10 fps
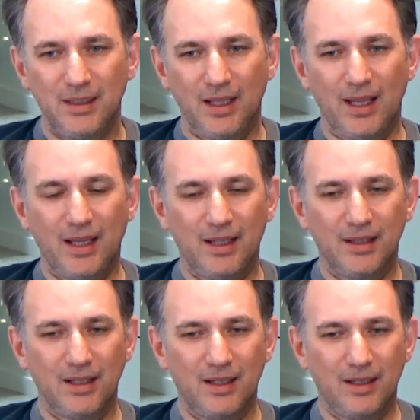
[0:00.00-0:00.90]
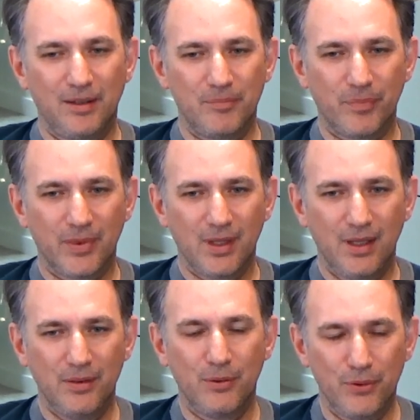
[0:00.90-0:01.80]
and
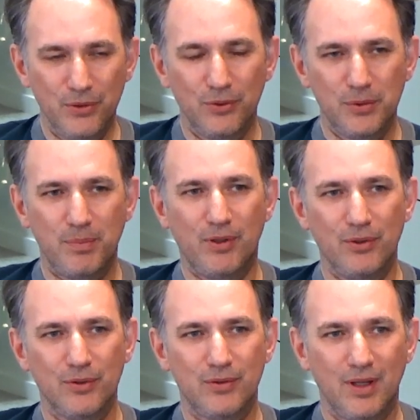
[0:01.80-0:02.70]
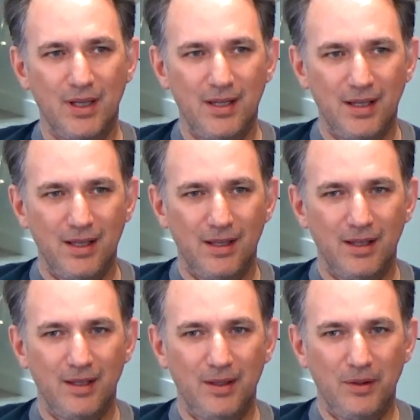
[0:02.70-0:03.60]
the reason is because
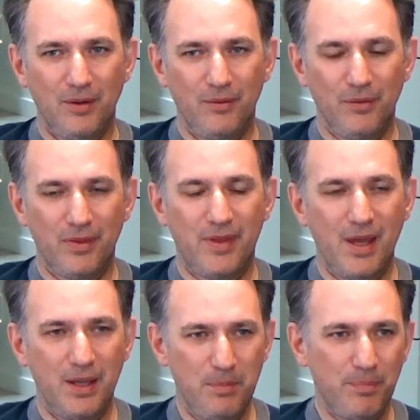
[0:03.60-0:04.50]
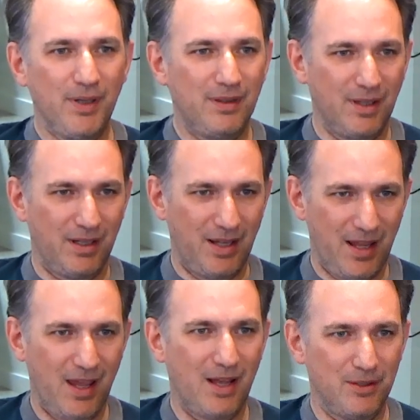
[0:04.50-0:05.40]
the impact that it
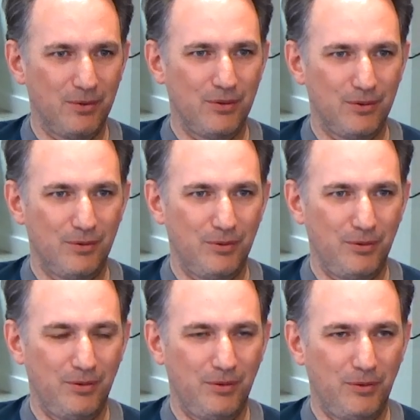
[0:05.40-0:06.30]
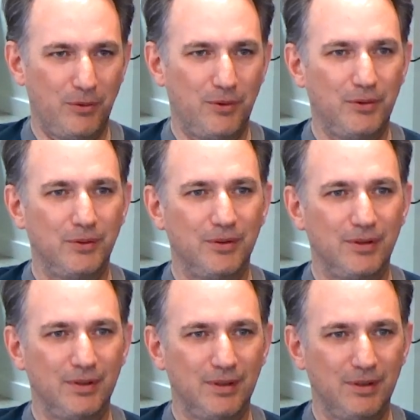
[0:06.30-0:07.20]
has
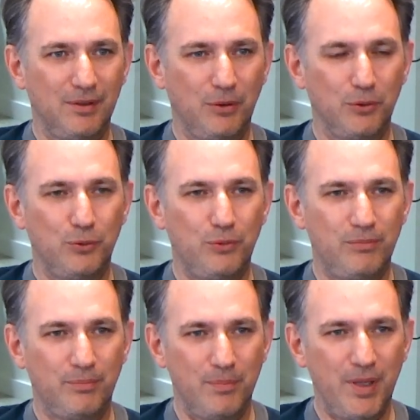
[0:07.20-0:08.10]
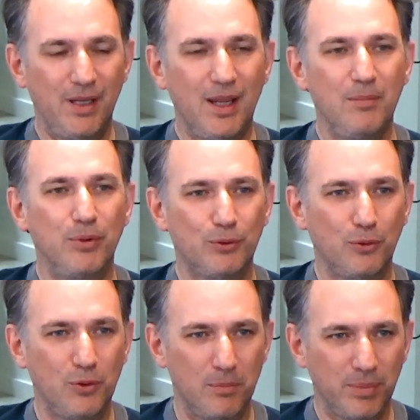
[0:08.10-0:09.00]
on being able
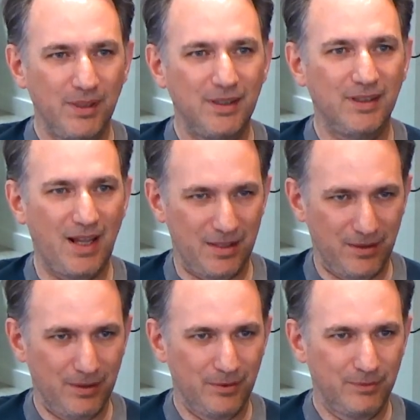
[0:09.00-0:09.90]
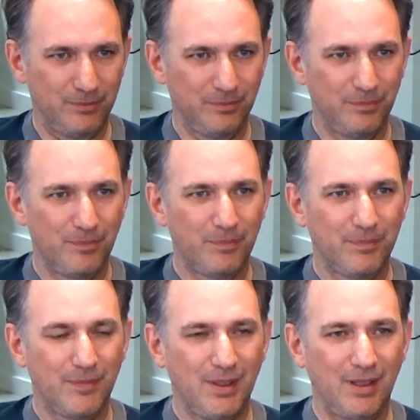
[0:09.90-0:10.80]
to complete a task.
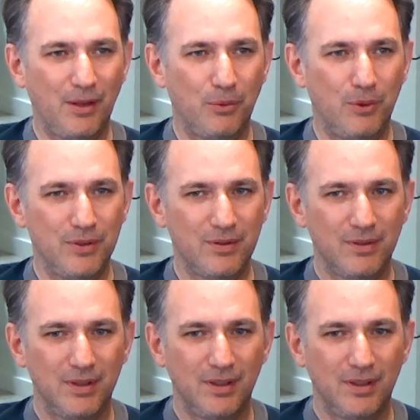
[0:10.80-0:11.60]
In other words,